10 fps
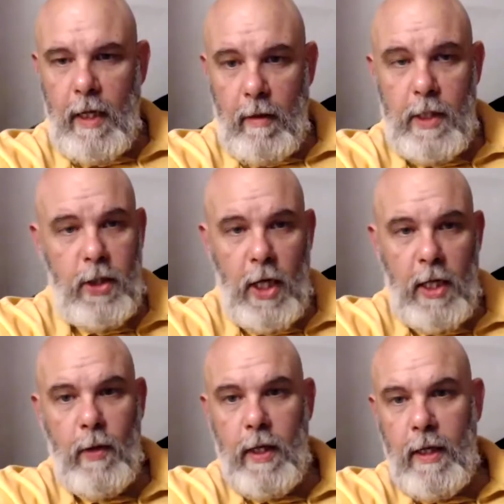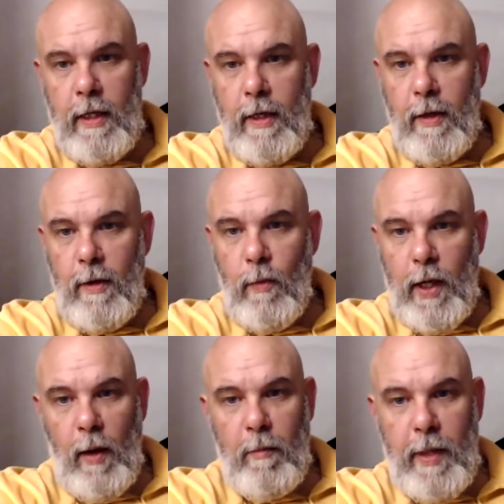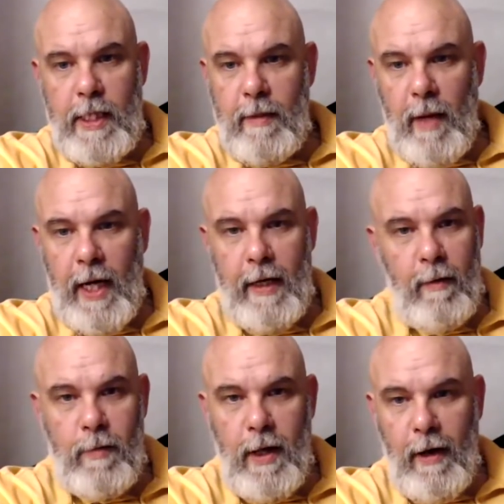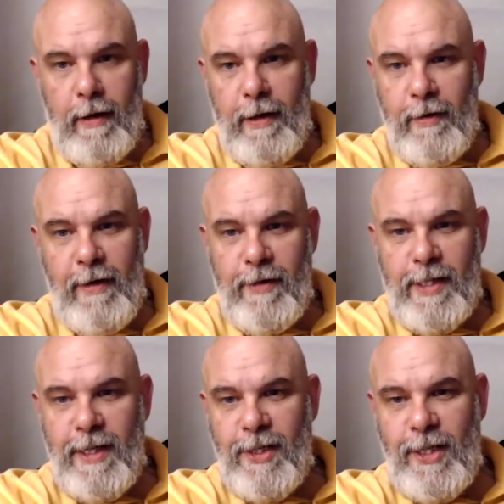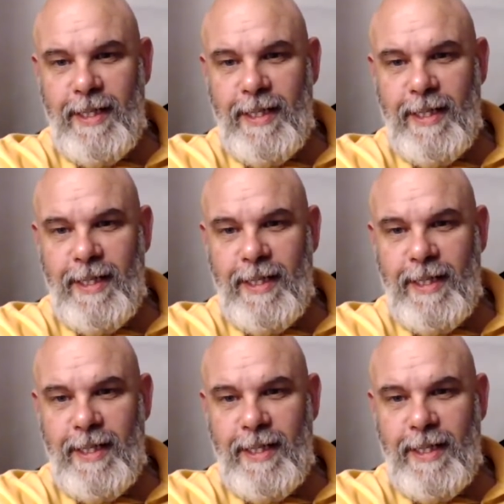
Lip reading: mean, genuinely, when I'm busy, mate, you'll never see a shitty